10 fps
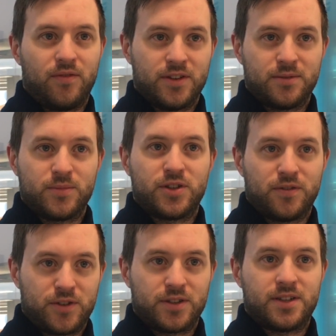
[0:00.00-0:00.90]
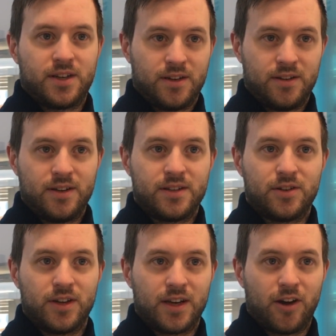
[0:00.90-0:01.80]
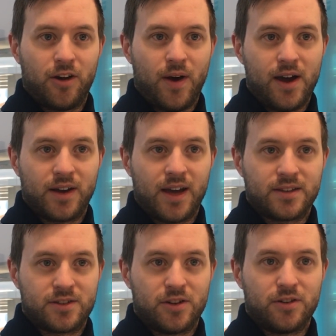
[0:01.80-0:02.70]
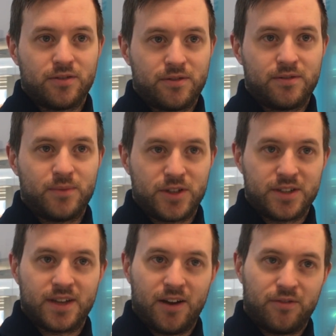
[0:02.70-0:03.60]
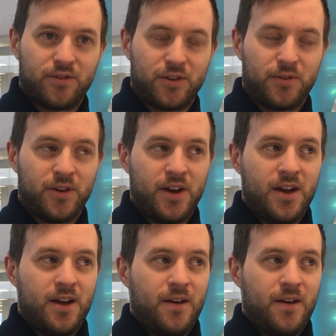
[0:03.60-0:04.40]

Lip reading: give you some stuff just to until you can go out and get stuff, which is helpful,